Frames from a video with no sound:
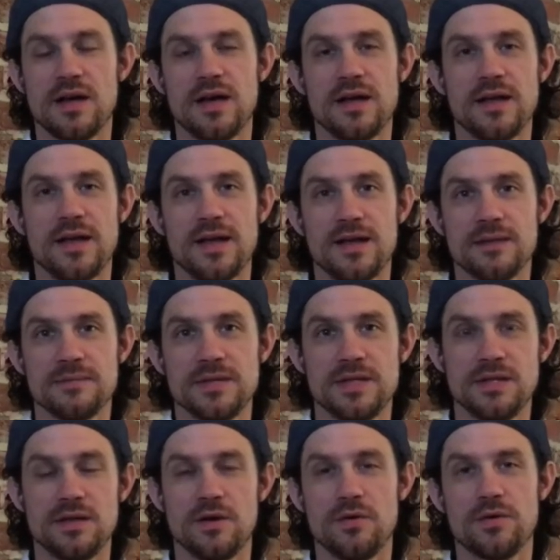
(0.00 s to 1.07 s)
I am
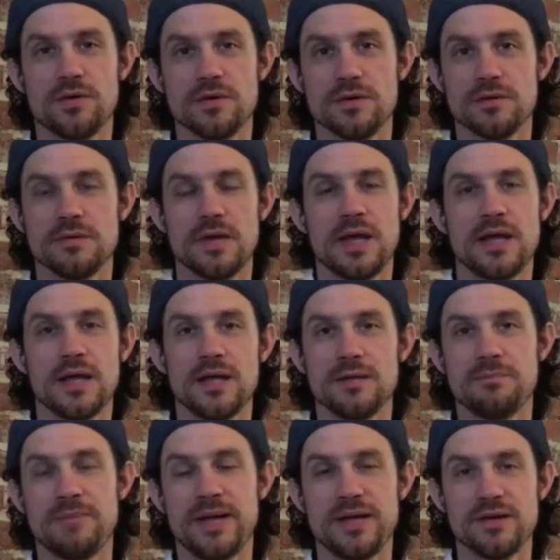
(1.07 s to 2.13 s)
the owner
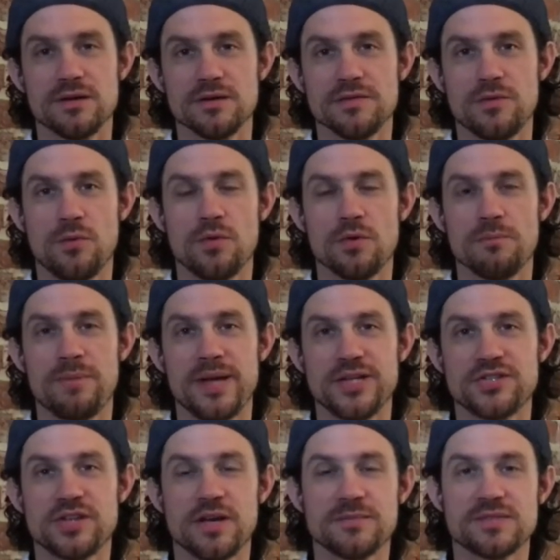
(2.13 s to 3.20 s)
and baker for
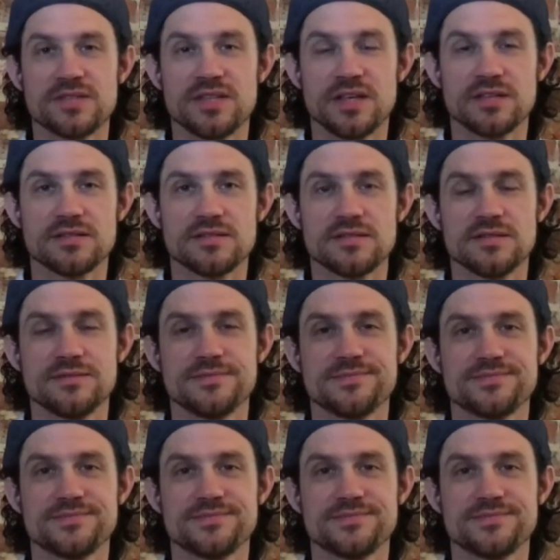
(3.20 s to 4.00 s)
Bake Shop 6.